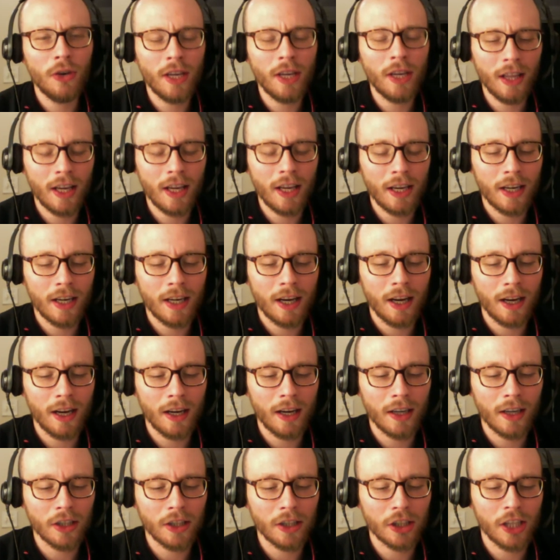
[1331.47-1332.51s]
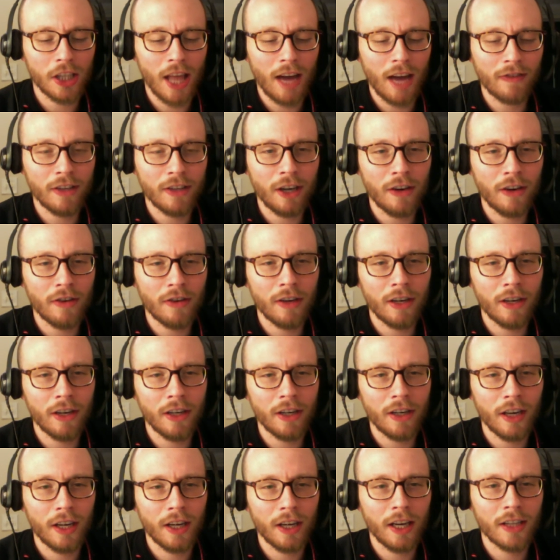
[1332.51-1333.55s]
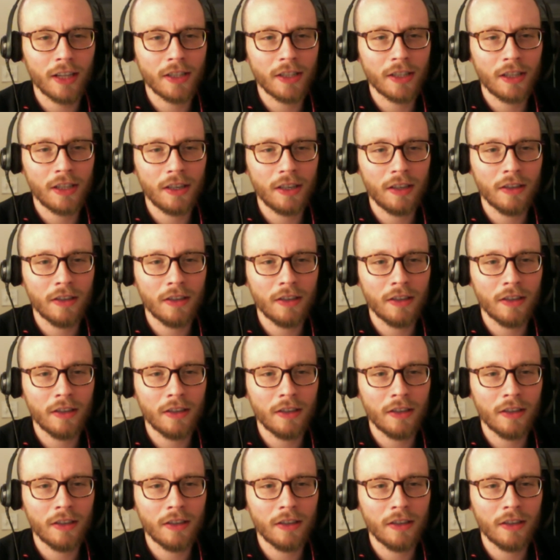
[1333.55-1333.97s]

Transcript: Schlafly in Kansas City?